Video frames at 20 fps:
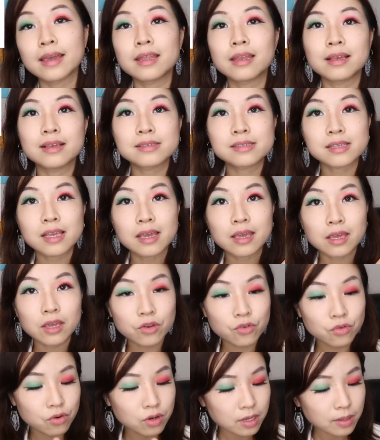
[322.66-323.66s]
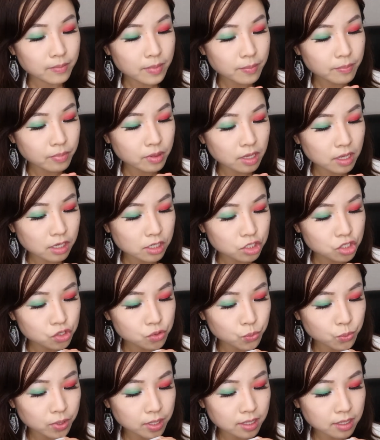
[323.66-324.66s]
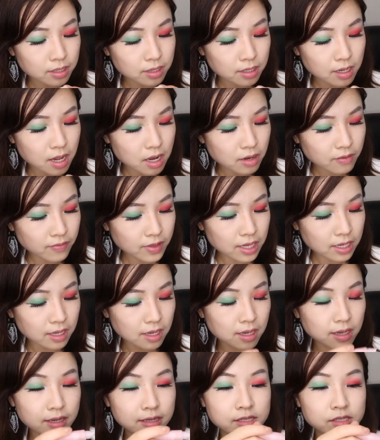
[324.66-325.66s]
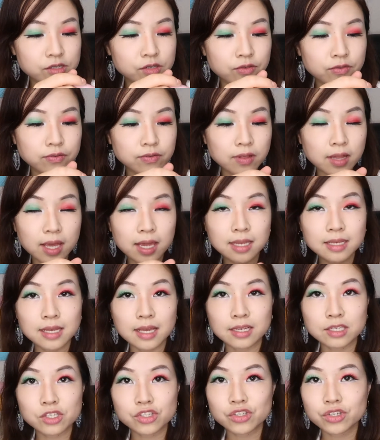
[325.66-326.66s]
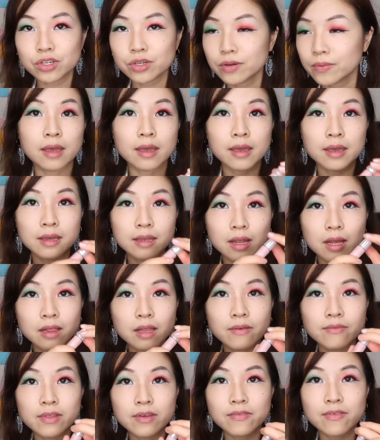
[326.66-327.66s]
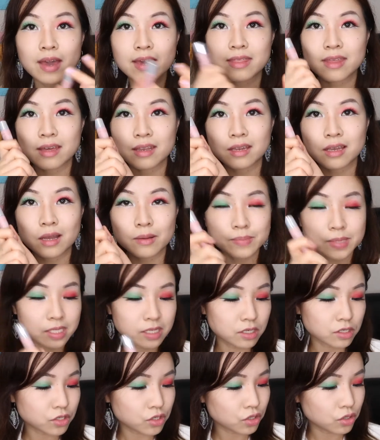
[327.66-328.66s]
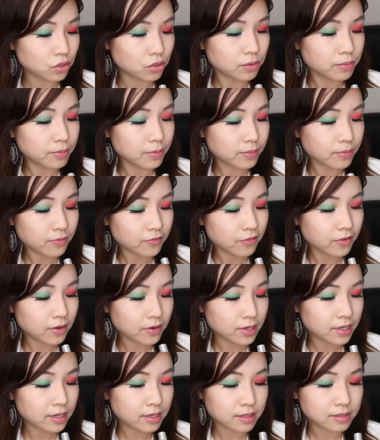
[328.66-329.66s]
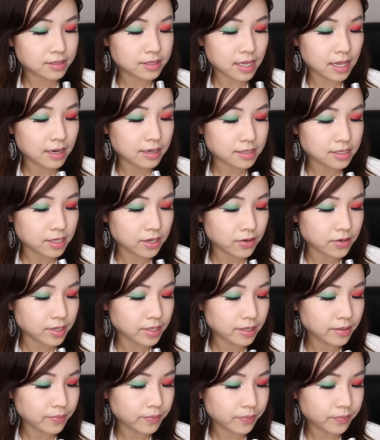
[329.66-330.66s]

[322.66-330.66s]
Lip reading: It is a cream blush with kind of like a souffle texture. And I love the fact that it comes in a tube. Very sanitary.